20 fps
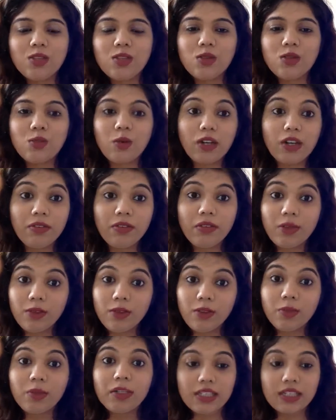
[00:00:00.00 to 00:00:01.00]
So, what are we
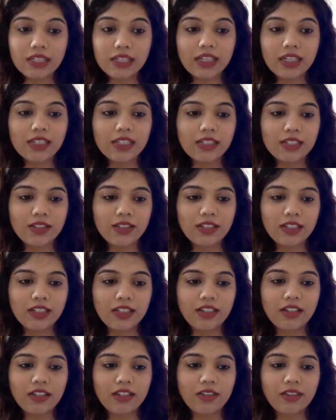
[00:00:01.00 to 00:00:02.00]
going to be discussing
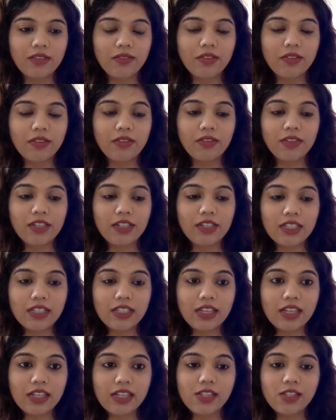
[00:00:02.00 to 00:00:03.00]
today? We will
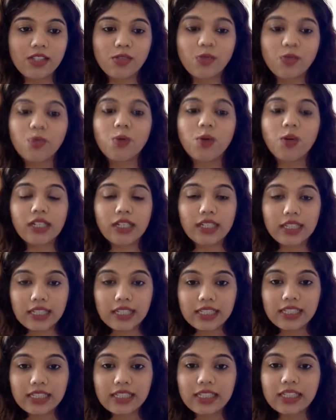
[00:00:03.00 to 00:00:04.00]
discuss what
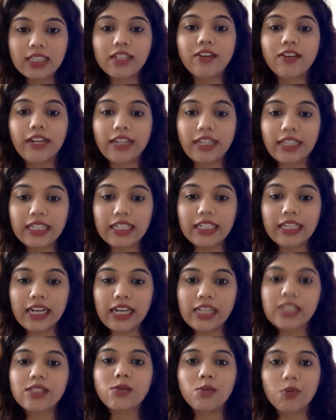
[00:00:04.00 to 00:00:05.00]
is writing
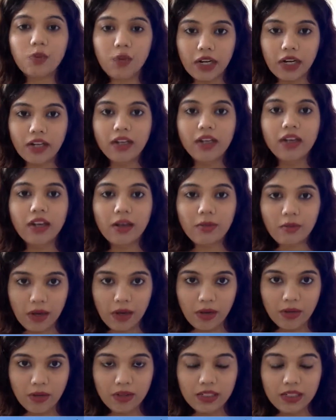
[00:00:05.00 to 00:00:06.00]
task 1
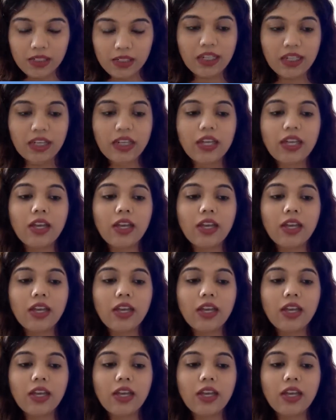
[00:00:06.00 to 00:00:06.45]
about,